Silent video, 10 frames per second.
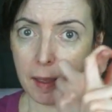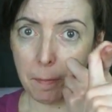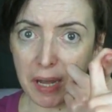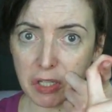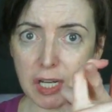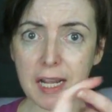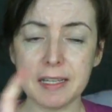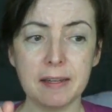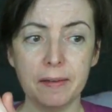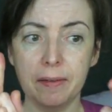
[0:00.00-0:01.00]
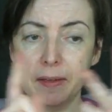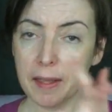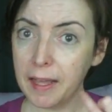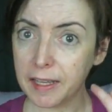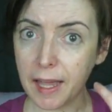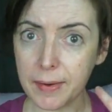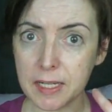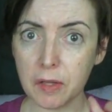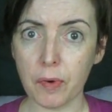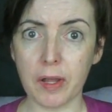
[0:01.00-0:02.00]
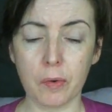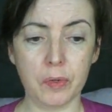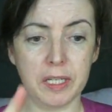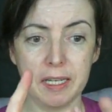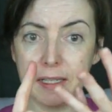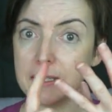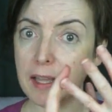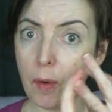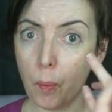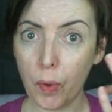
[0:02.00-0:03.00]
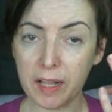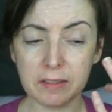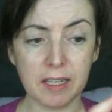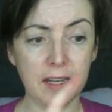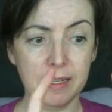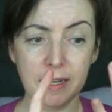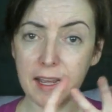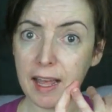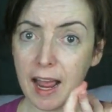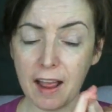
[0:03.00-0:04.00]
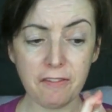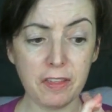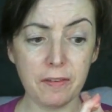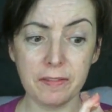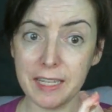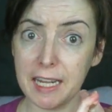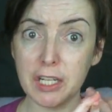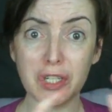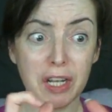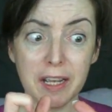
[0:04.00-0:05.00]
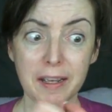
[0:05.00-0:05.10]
budget, going to the right audience, well done, have the niche,